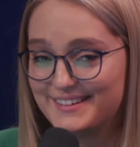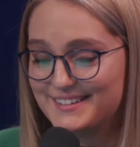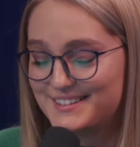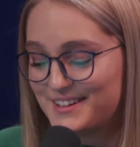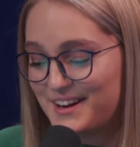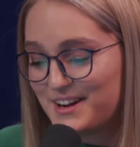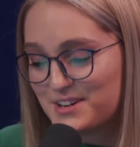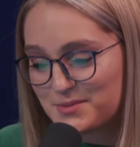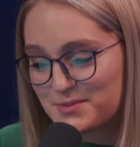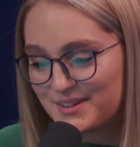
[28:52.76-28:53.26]

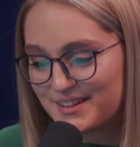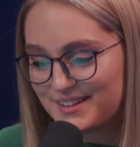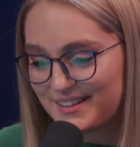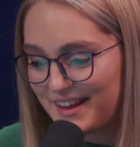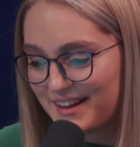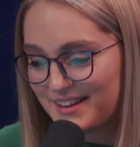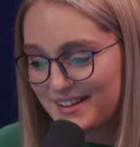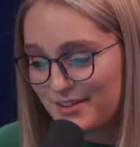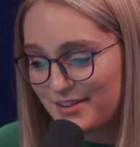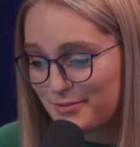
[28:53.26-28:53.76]
dude. I just want to
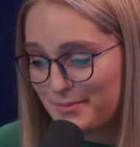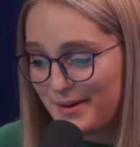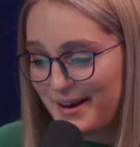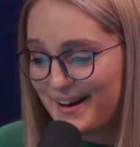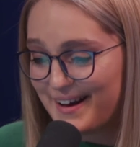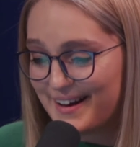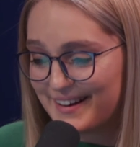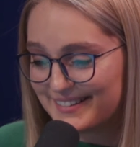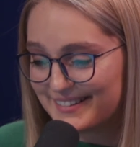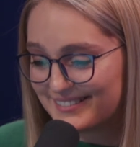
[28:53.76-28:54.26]
like give him a
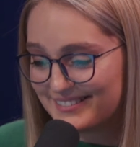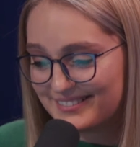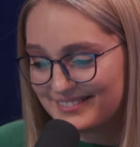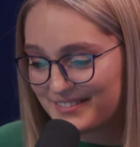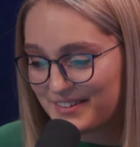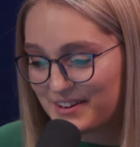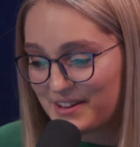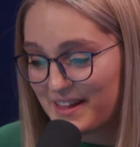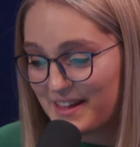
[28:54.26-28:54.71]
hug or